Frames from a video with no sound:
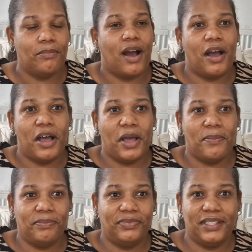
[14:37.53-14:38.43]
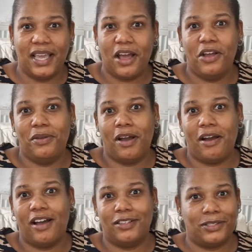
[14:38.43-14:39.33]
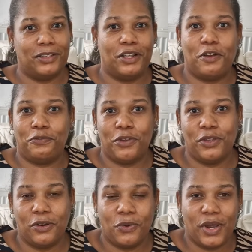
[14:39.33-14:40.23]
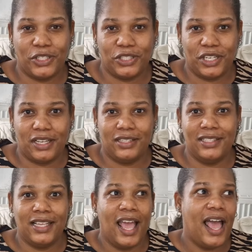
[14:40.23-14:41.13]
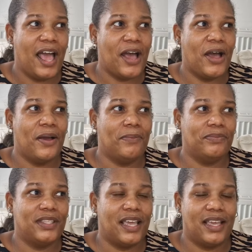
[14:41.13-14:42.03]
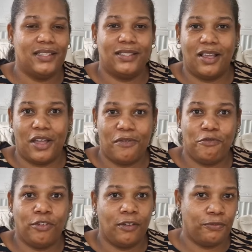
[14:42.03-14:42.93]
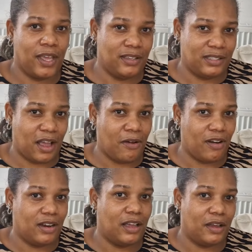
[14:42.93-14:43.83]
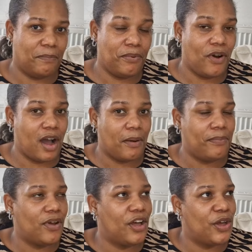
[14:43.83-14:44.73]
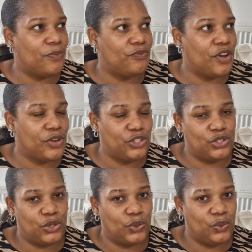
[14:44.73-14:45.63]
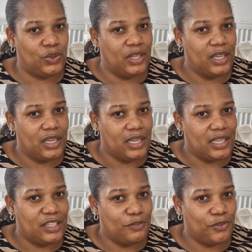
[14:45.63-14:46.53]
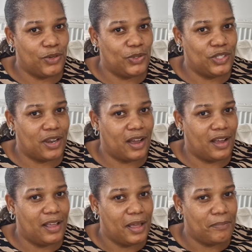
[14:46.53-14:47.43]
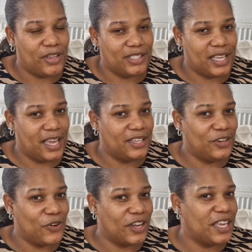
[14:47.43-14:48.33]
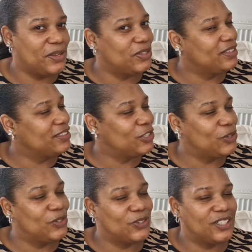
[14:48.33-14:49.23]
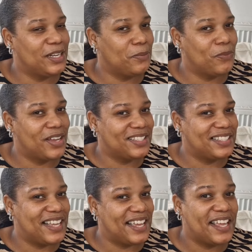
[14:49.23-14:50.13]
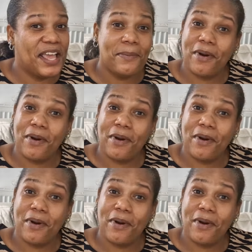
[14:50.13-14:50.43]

But yeah, I hope I answered a few of your questions. There's a few things that I'm gonna put up very soon in the future. But yeah, you've got to keep tune on them ones there.